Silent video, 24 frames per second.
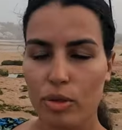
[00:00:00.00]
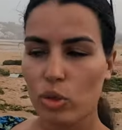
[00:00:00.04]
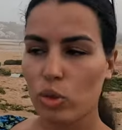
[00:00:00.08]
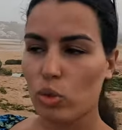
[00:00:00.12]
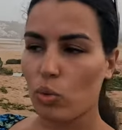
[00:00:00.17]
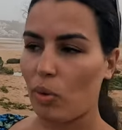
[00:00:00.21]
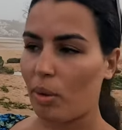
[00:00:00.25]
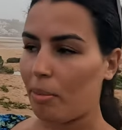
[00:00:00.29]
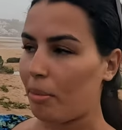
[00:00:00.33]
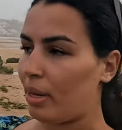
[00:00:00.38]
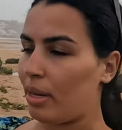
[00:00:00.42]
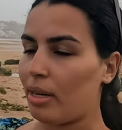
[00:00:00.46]

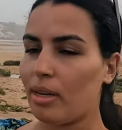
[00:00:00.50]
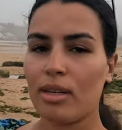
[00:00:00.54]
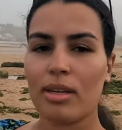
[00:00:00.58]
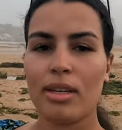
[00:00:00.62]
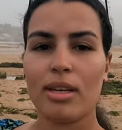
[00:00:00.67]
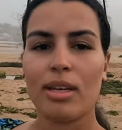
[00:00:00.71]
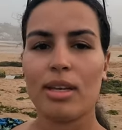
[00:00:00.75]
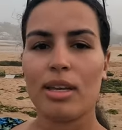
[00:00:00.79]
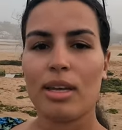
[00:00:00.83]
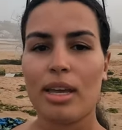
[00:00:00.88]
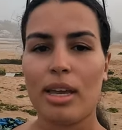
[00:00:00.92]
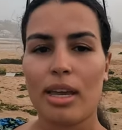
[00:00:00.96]
swimming.
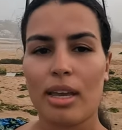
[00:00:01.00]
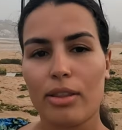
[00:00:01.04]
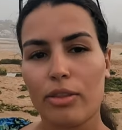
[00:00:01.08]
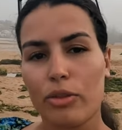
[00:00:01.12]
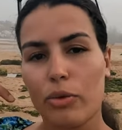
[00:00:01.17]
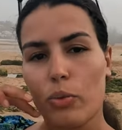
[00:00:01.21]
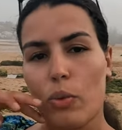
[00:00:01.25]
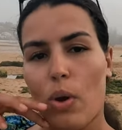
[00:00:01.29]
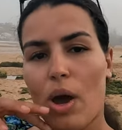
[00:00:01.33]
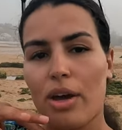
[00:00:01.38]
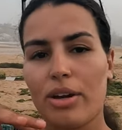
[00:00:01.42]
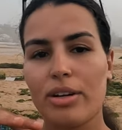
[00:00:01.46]

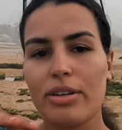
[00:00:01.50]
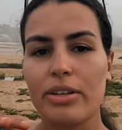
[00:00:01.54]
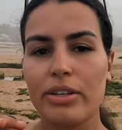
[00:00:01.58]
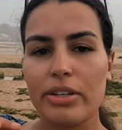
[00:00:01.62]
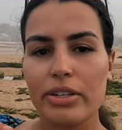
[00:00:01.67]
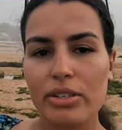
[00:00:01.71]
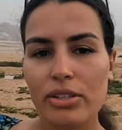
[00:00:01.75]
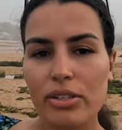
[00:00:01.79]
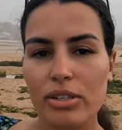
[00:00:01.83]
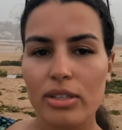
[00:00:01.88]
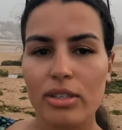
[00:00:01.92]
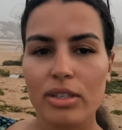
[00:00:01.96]
The water
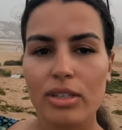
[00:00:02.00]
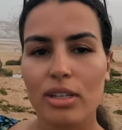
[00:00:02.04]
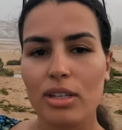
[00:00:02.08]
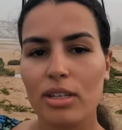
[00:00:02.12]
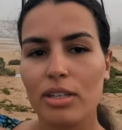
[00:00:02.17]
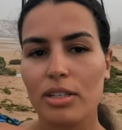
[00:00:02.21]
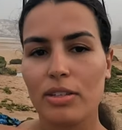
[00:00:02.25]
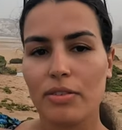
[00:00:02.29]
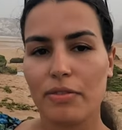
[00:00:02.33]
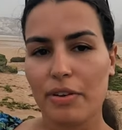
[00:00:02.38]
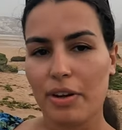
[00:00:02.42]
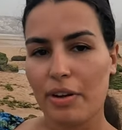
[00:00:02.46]
is still
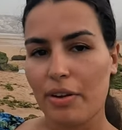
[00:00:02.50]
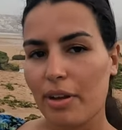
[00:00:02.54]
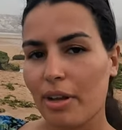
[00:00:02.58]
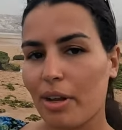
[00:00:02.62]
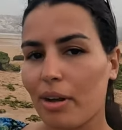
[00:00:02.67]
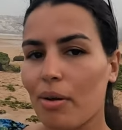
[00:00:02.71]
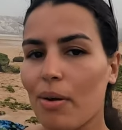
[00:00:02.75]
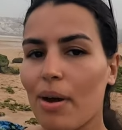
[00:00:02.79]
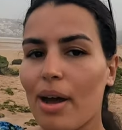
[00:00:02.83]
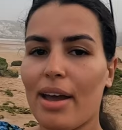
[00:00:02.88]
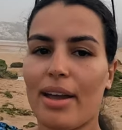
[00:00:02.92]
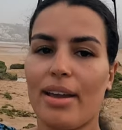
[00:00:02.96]
it's very
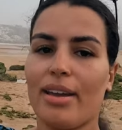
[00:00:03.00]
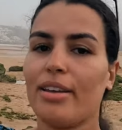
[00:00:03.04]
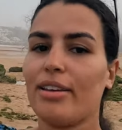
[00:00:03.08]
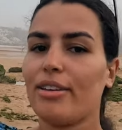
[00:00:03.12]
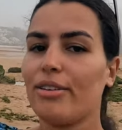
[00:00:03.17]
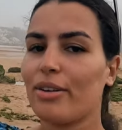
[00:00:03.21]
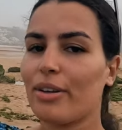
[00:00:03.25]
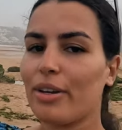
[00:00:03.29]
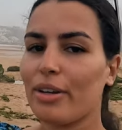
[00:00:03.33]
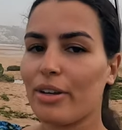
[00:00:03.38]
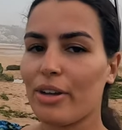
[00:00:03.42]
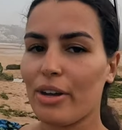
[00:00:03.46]
quiet.
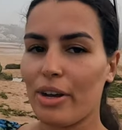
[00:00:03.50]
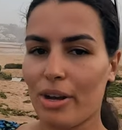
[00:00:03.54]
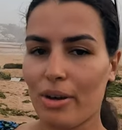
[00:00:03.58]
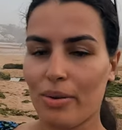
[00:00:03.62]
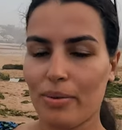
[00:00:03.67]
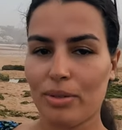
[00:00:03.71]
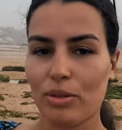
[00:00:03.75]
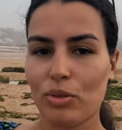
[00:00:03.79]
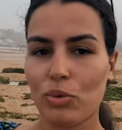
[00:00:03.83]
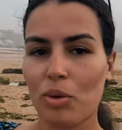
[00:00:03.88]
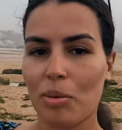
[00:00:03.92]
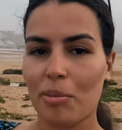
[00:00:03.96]
You can go
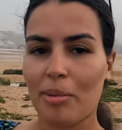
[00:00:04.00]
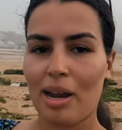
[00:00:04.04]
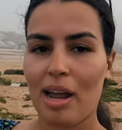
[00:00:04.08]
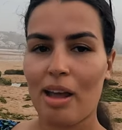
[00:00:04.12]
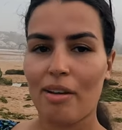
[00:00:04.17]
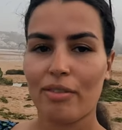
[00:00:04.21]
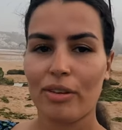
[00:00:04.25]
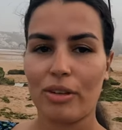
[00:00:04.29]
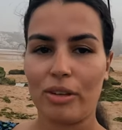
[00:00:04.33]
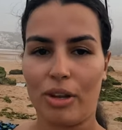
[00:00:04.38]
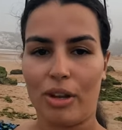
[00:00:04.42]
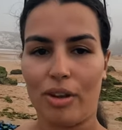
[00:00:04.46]
and swim and
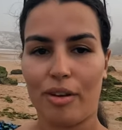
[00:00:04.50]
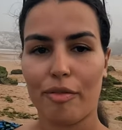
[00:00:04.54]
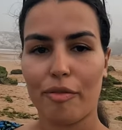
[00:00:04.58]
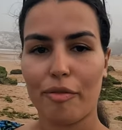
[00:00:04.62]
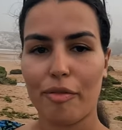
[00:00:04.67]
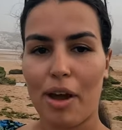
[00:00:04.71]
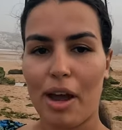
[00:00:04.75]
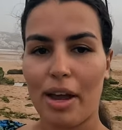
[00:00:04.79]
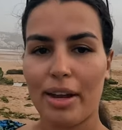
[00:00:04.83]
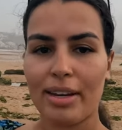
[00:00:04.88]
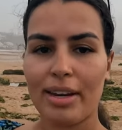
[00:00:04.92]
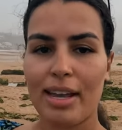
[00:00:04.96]
have a lot of
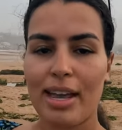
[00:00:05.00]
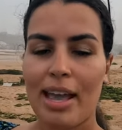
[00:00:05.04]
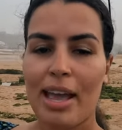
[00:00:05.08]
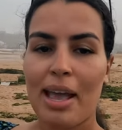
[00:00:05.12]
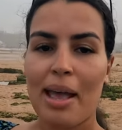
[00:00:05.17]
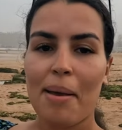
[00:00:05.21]
fun.